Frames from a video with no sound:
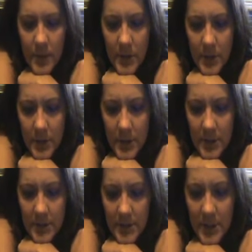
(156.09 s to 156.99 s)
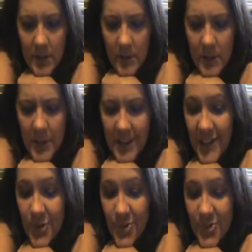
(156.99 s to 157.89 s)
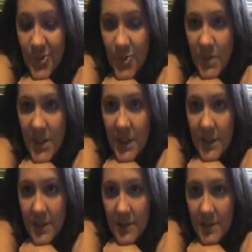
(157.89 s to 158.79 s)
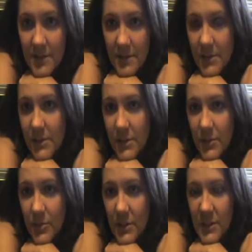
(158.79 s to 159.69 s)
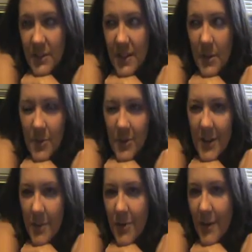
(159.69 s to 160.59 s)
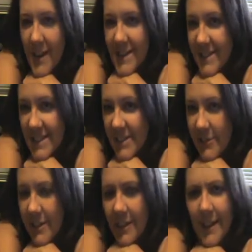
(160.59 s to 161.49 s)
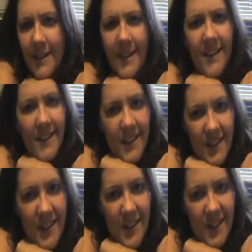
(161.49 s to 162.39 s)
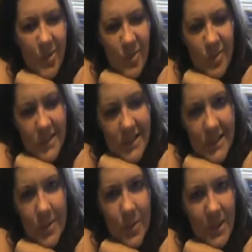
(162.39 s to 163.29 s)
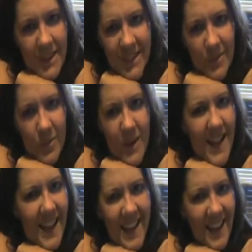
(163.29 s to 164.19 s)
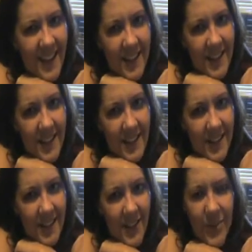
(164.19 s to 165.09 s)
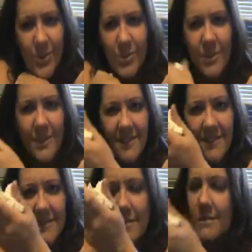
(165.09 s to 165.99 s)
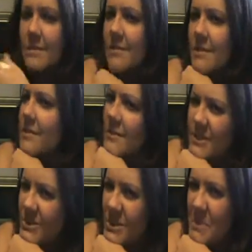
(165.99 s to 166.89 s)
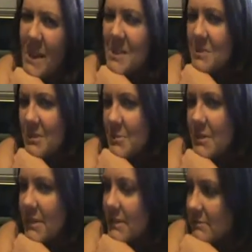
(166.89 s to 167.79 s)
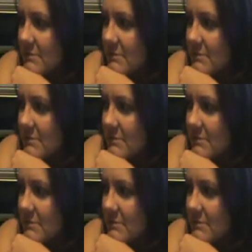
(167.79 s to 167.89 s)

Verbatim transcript: uh, flight down wasn't so bad. You're really just kind of trying to process everything and what, why, you know, what could possibly be